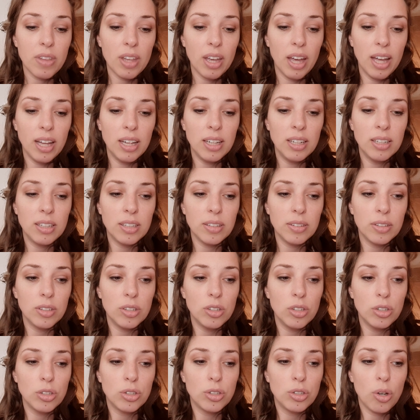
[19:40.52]
And
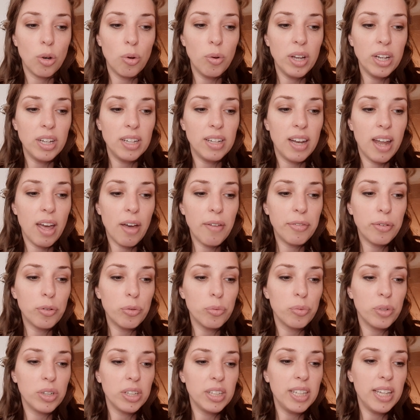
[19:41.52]
so it never
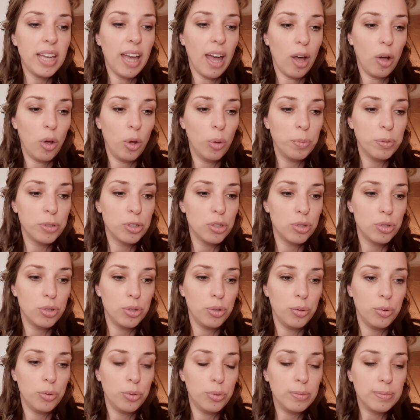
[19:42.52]
really helps
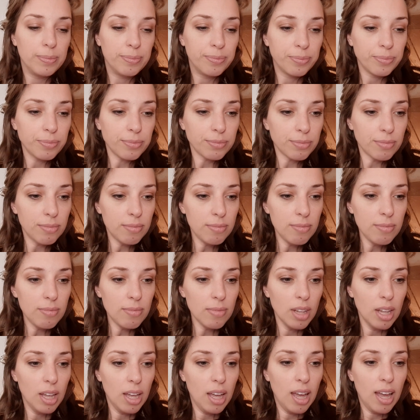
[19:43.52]
to
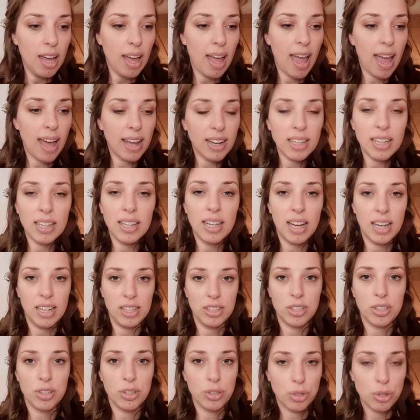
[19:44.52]

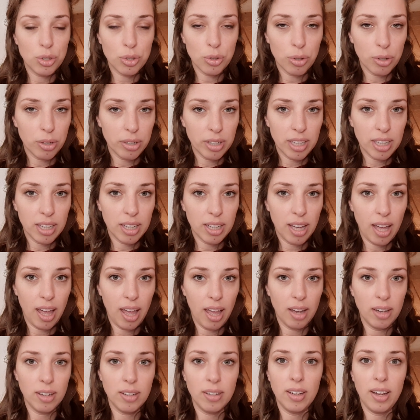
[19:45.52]
analyze the story
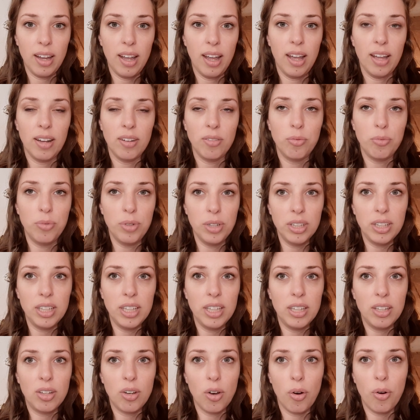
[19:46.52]
and
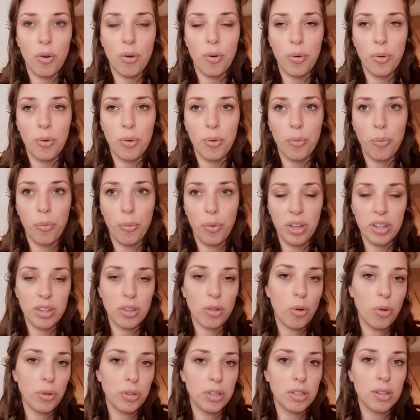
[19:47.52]
really go with
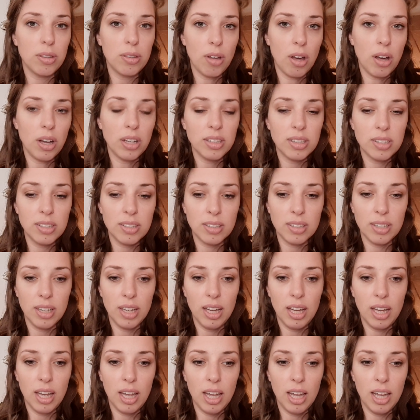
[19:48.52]
all the thoughts,
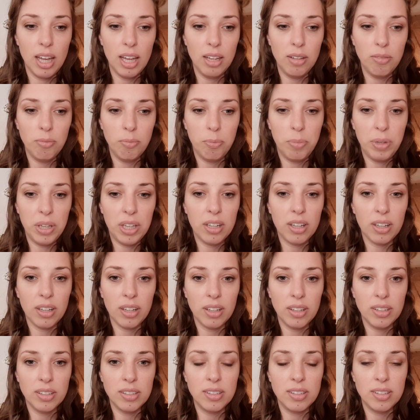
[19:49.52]

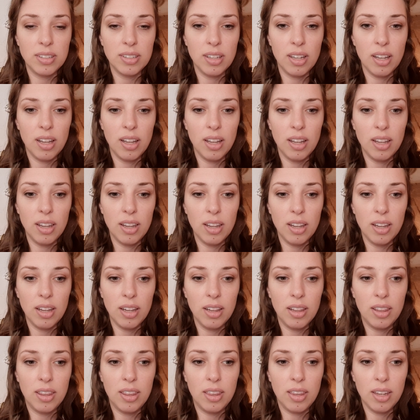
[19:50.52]
because
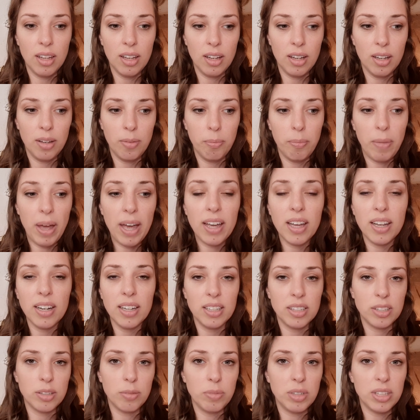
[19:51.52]
the
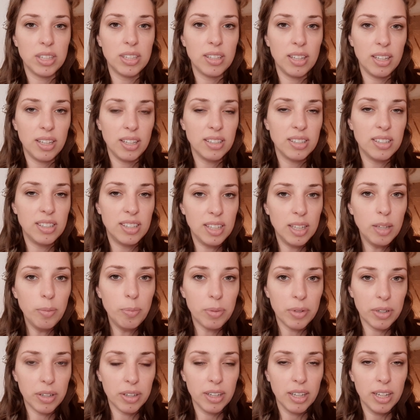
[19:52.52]
mechanism is
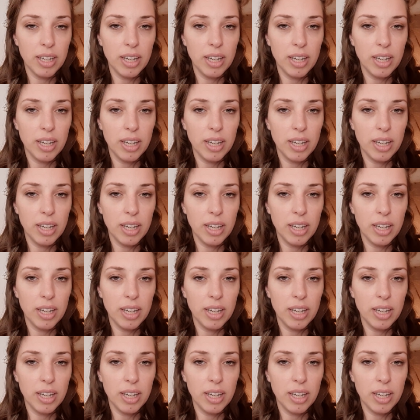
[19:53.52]
deeper.